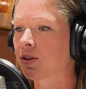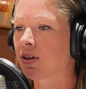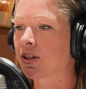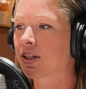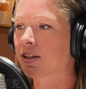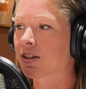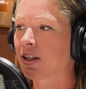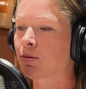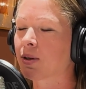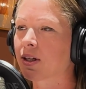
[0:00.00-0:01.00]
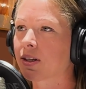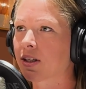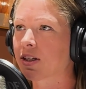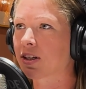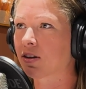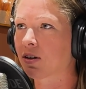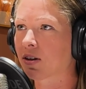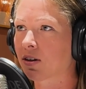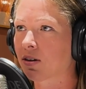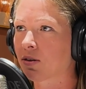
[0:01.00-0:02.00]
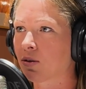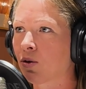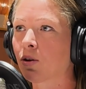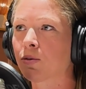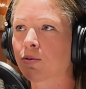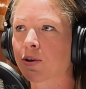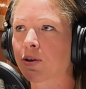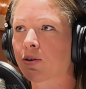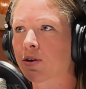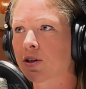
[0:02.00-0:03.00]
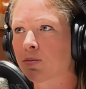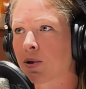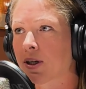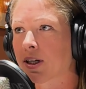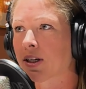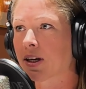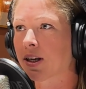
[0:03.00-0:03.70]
it's telling me that it's all over your horse's body.